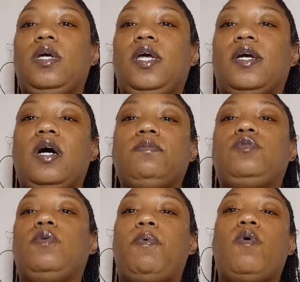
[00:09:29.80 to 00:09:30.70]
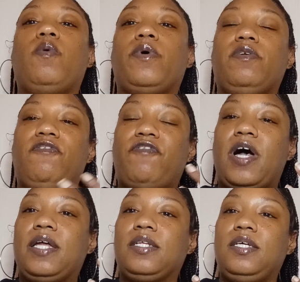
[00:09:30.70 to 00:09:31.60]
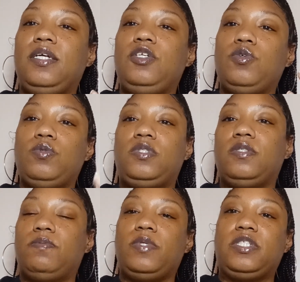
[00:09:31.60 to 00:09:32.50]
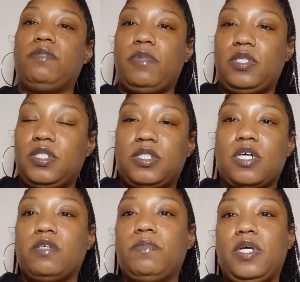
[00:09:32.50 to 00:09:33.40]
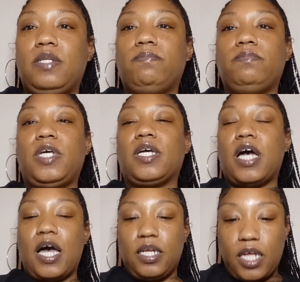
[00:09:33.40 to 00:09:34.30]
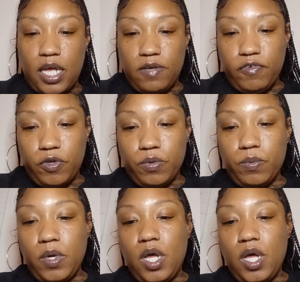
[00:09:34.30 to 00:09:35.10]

it comes to a point where you finally use the wisdom and discernment that god gave you